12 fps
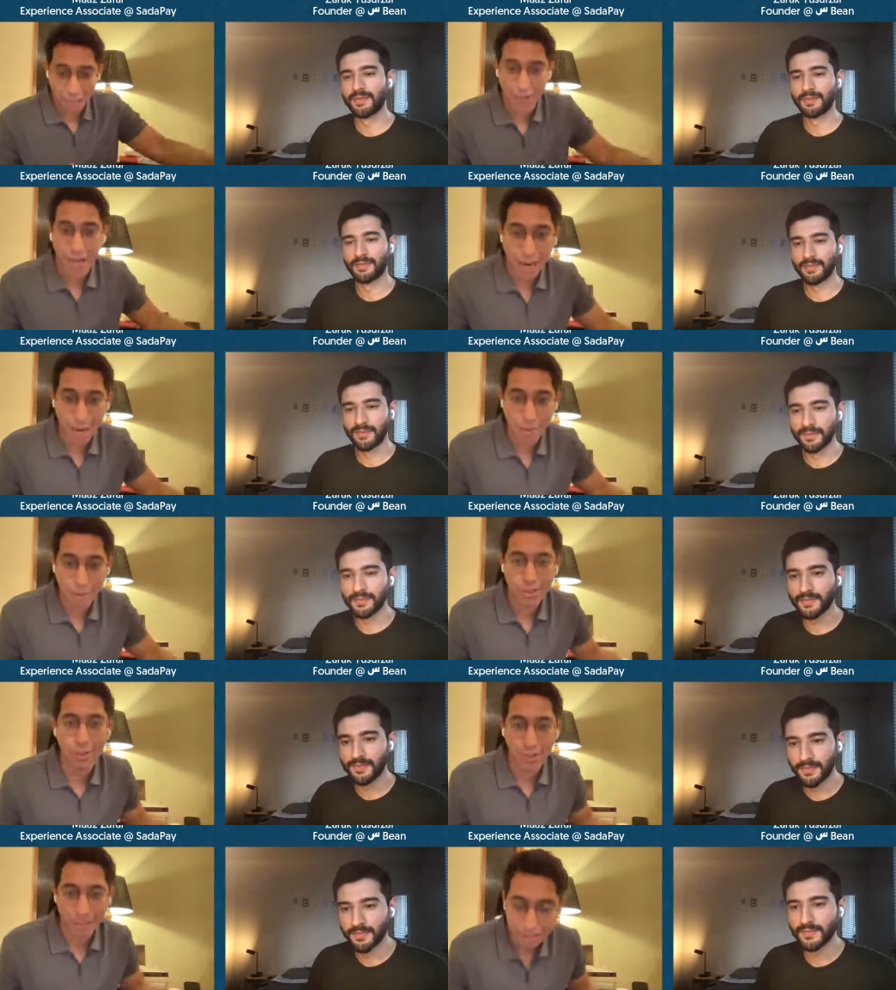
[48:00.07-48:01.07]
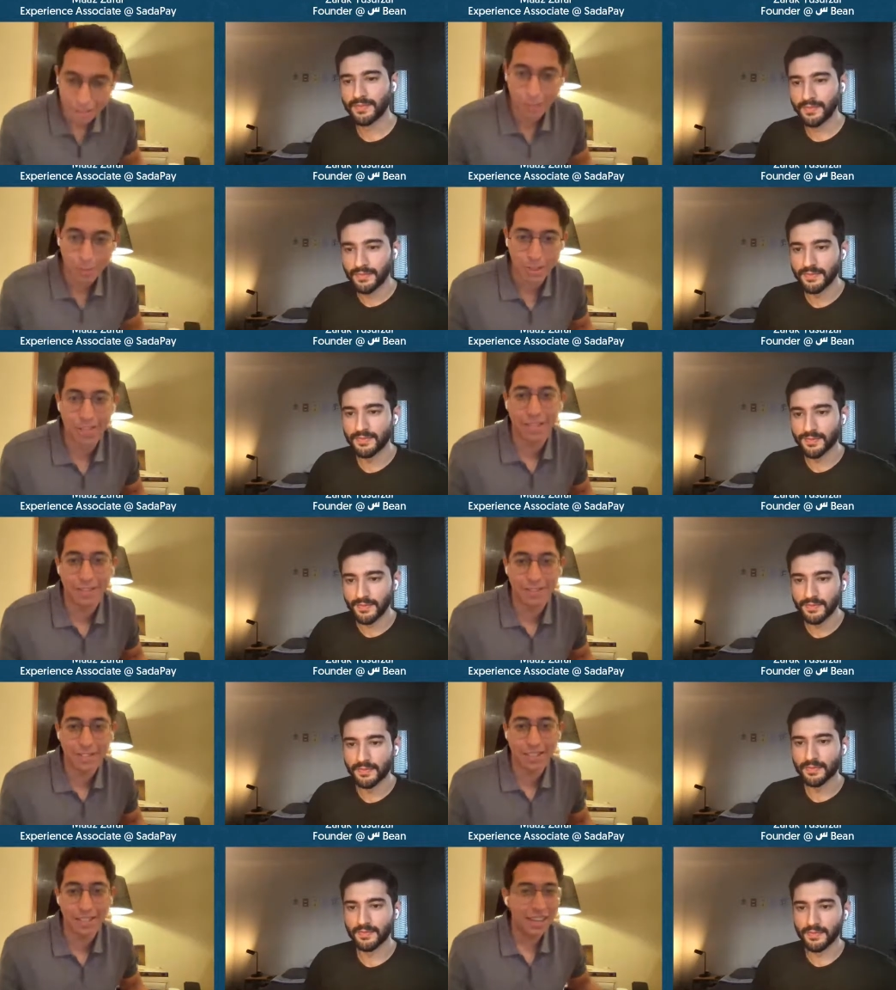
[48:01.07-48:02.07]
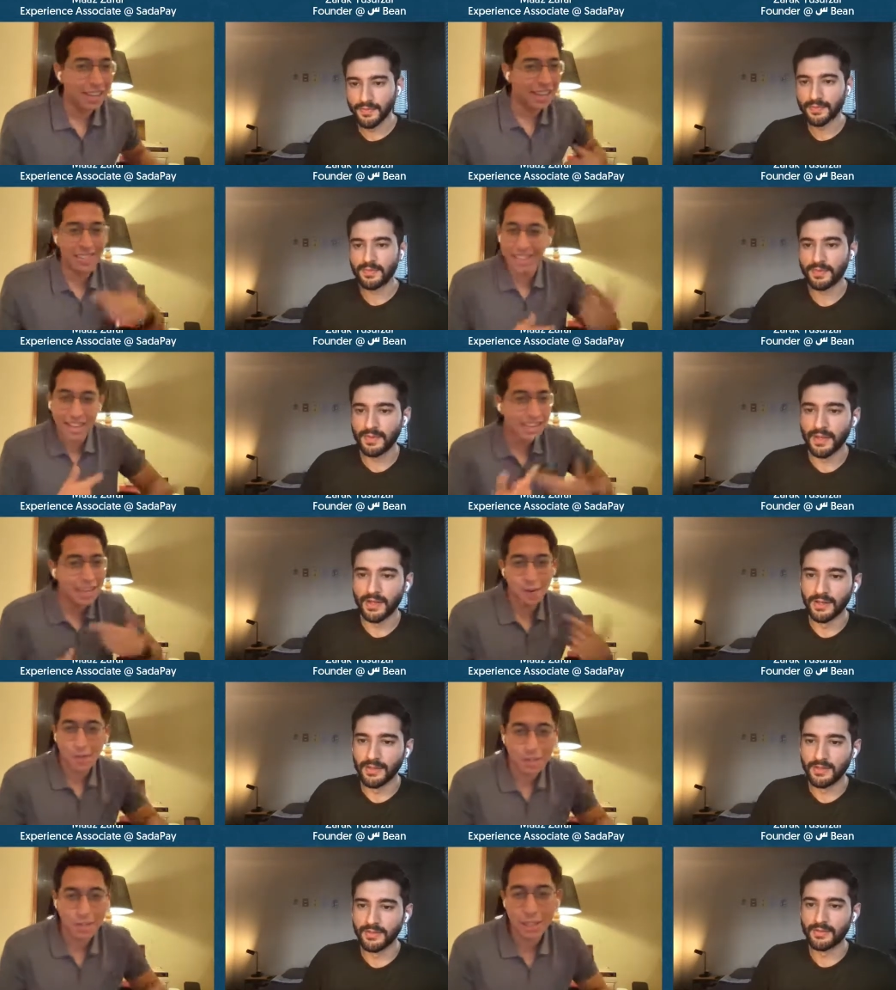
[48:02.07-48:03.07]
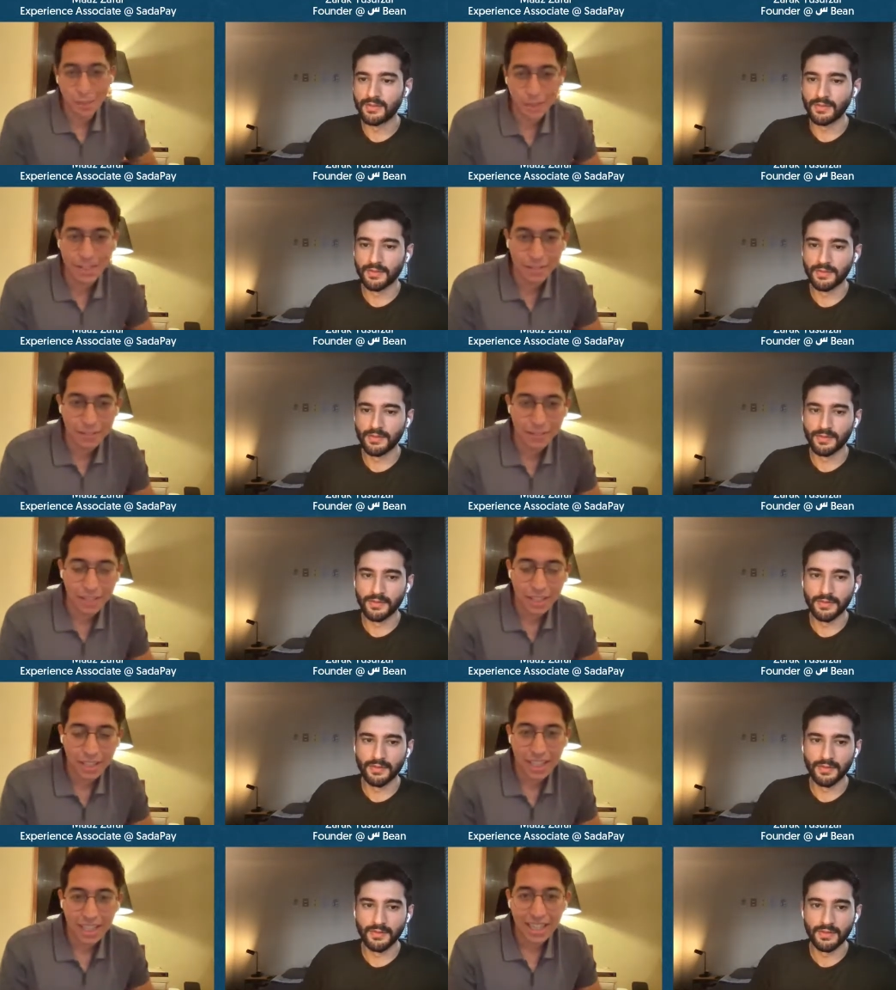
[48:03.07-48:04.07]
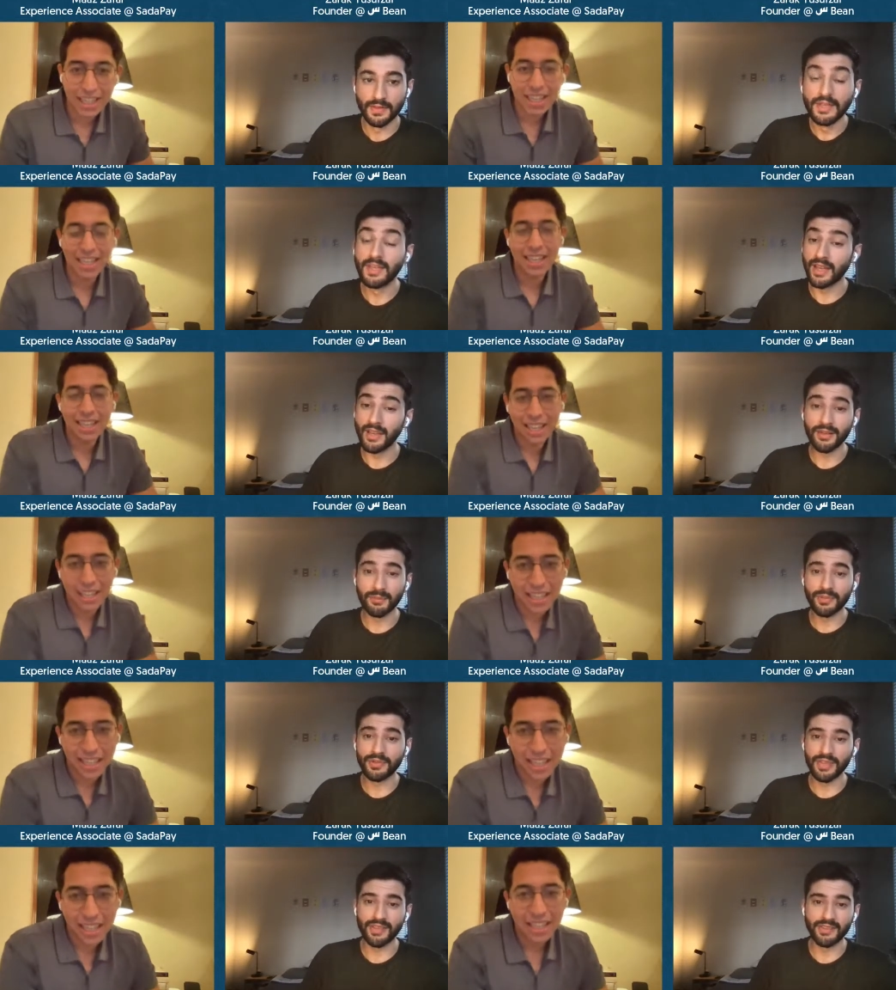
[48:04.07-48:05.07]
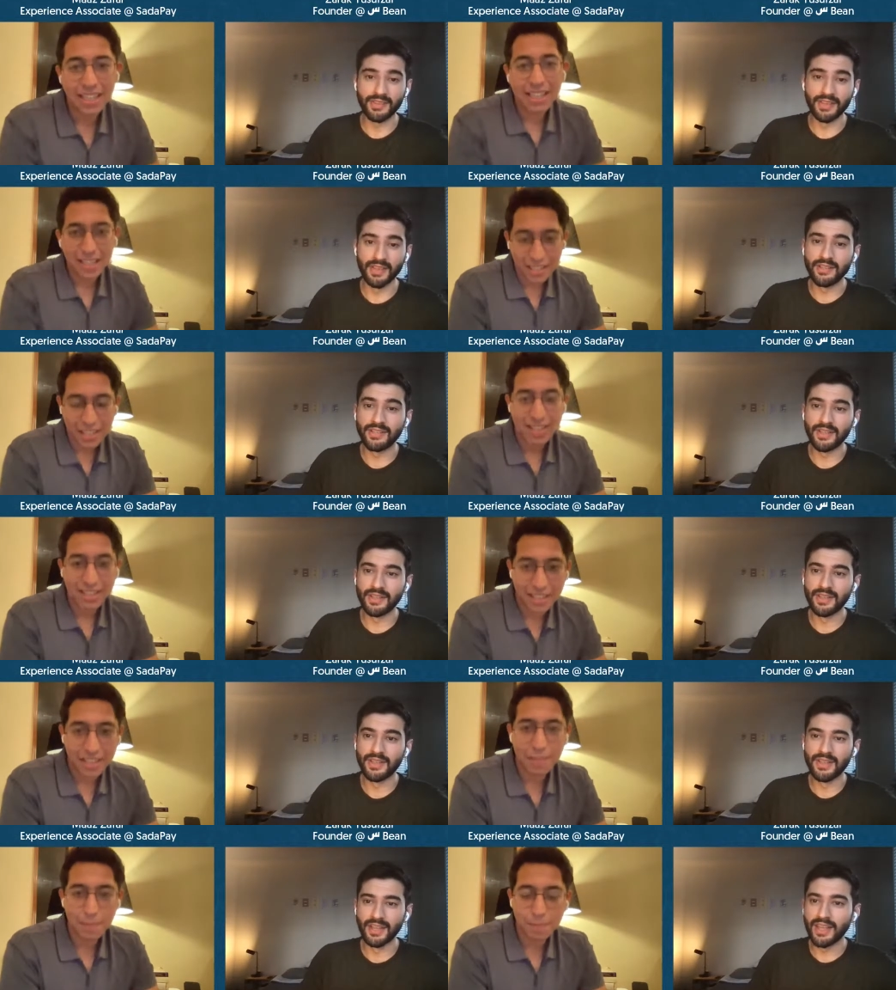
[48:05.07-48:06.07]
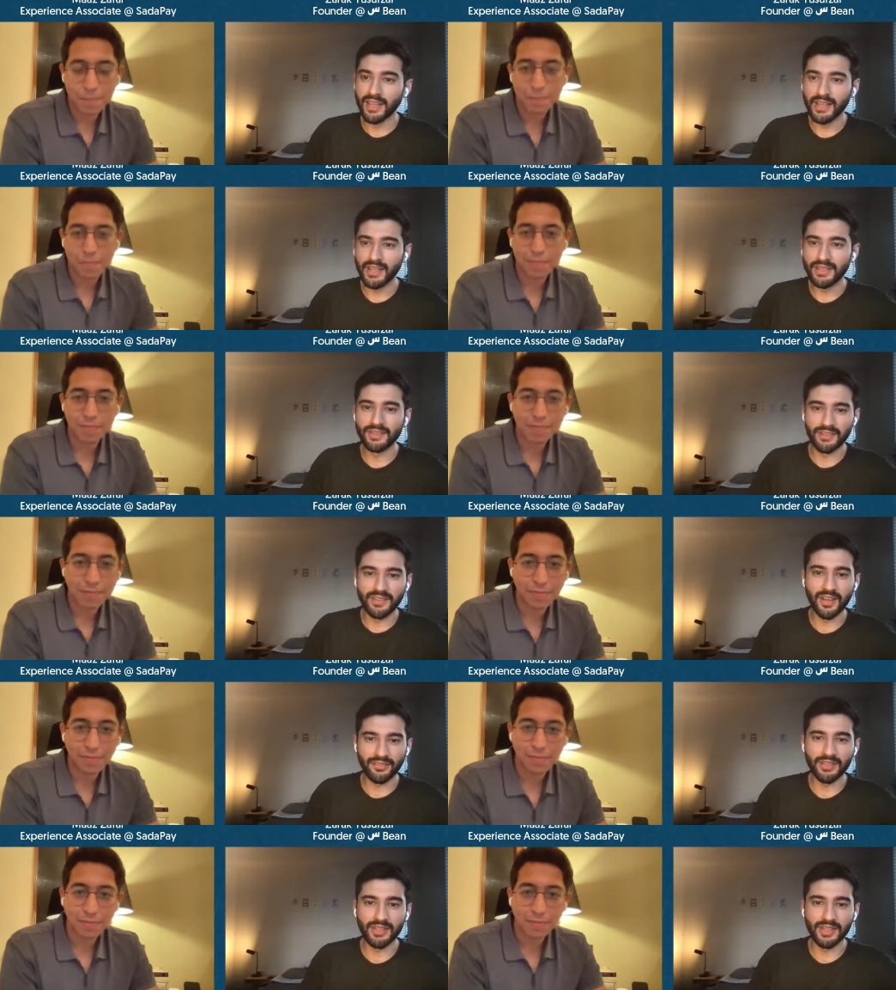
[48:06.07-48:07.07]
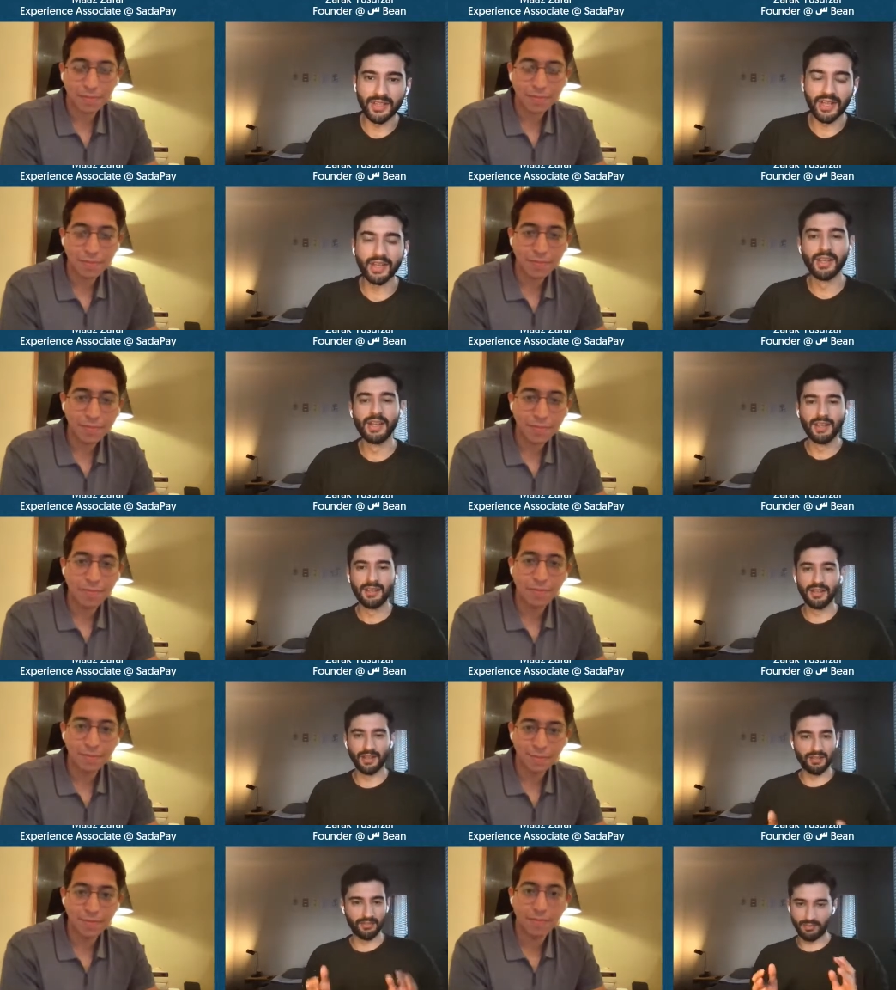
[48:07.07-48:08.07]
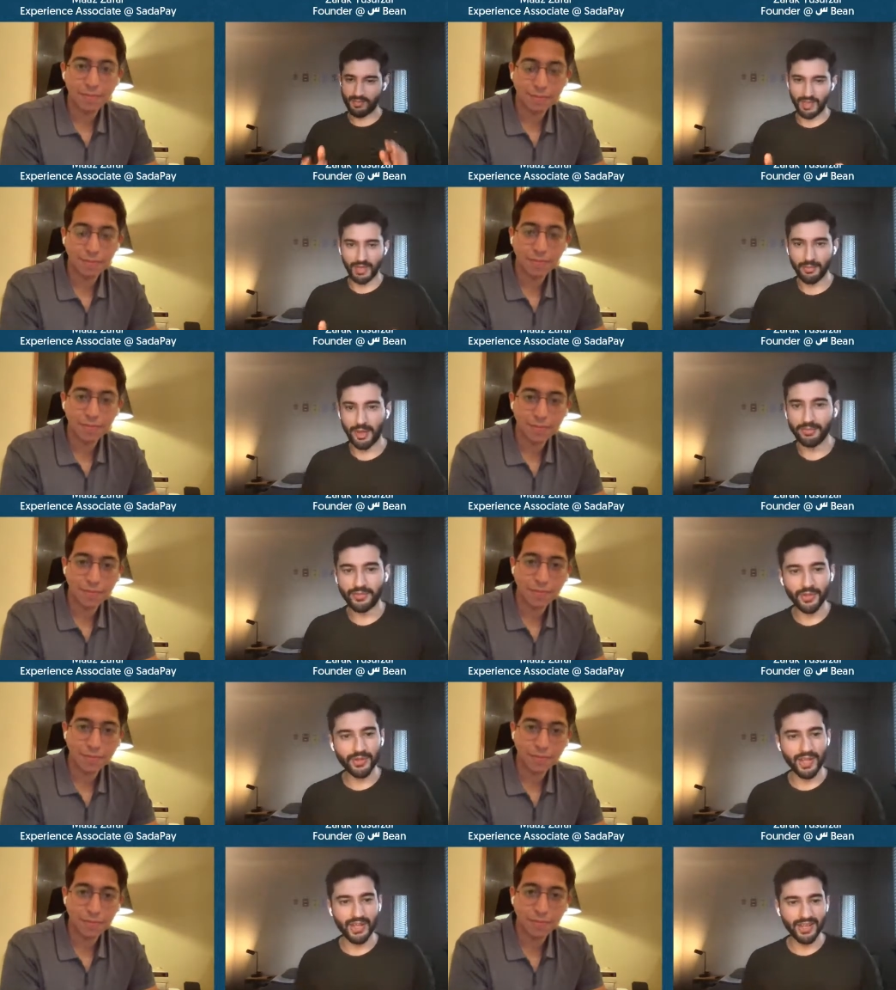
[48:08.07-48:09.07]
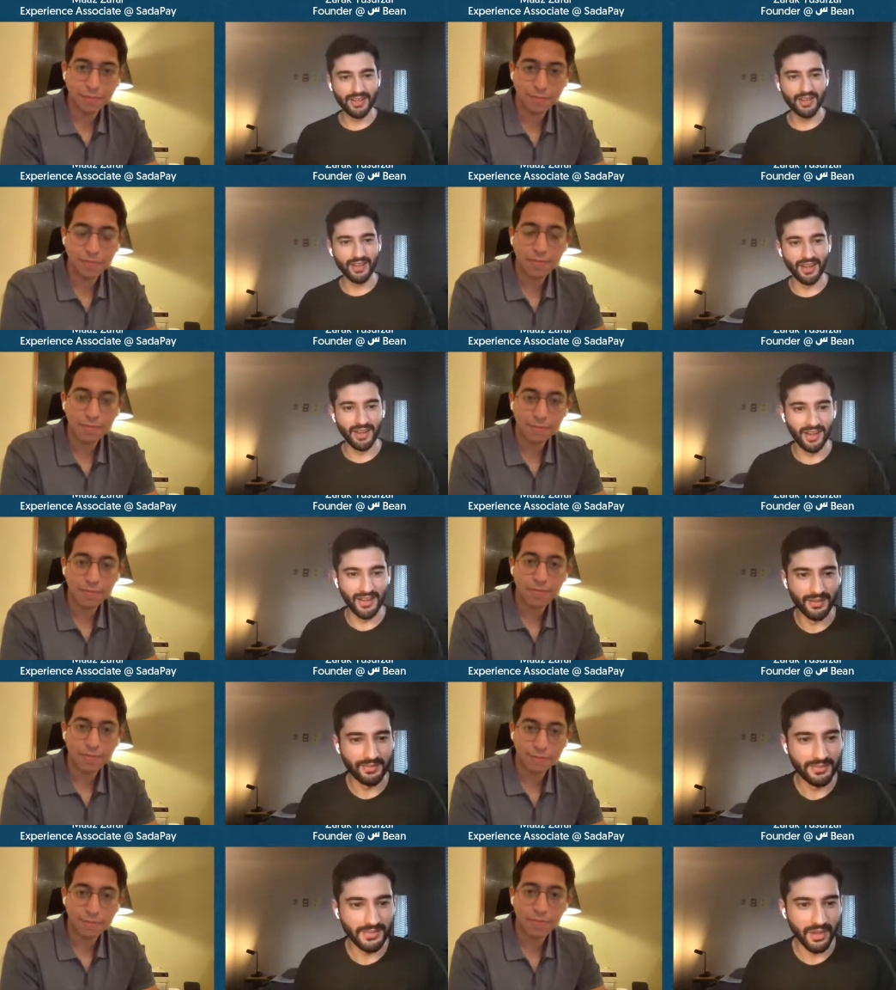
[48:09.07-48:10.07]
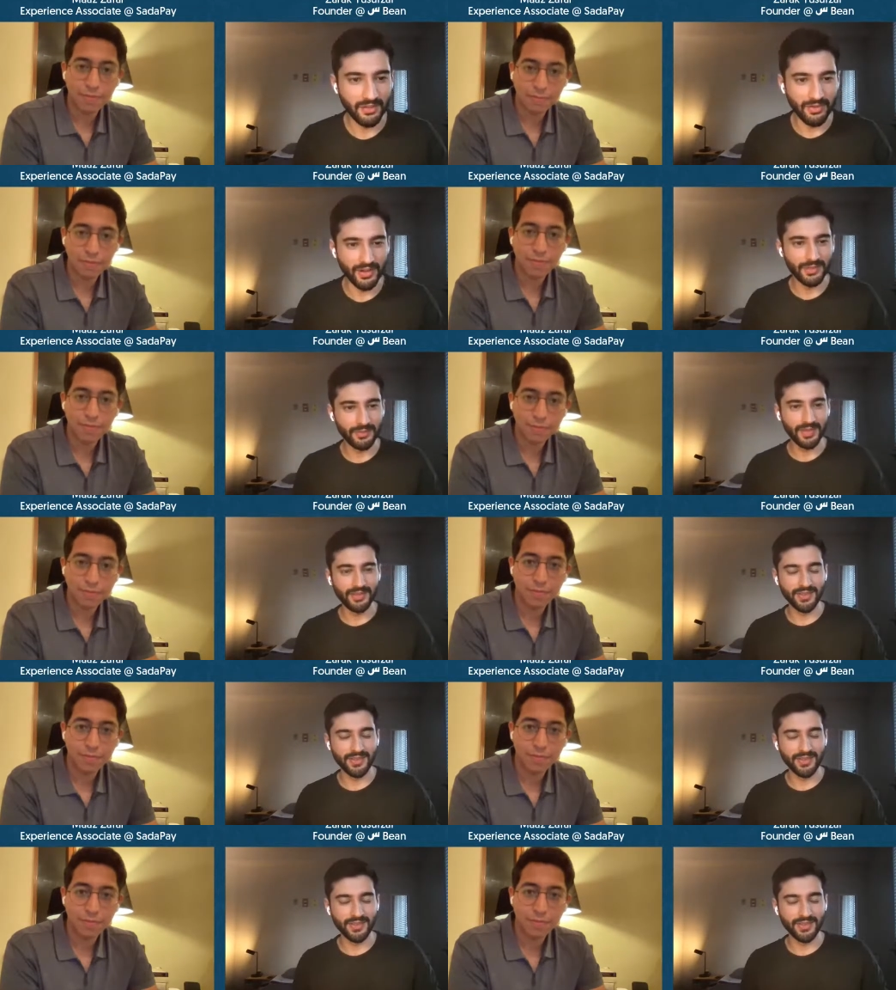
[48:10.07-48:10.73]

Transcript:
Speaker 1: extra hours to increase productivity, isn't that yeah. counterintuitive? Yeah,
Speaker 2: precisely. It's it, it's definitely like I'm, I'm so glad uh, Sarfaraz Bhai